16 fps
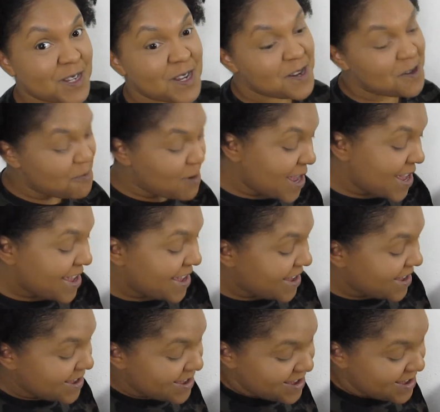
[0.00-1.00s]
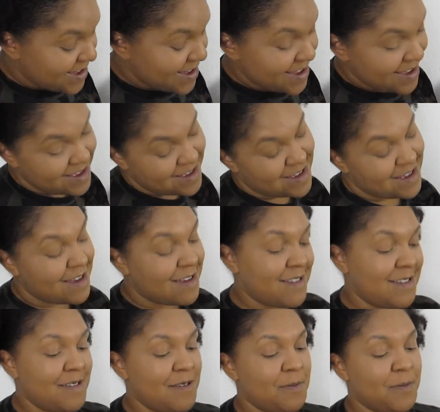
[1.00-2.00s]
anyway.
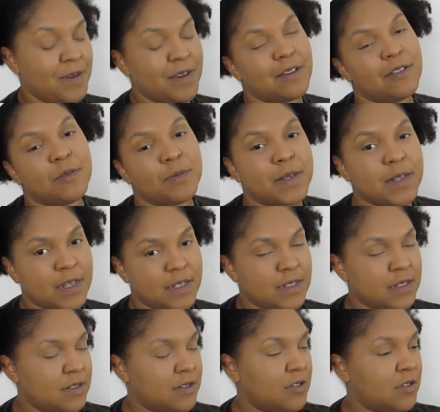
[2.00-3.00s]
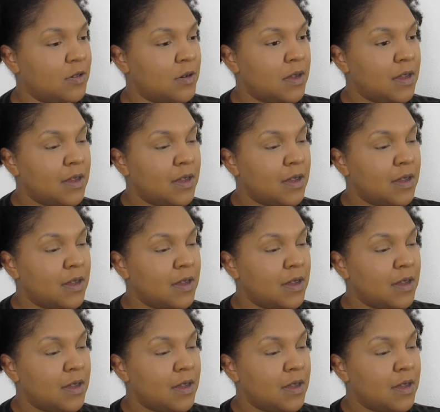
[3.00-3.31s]
But it would be nice to know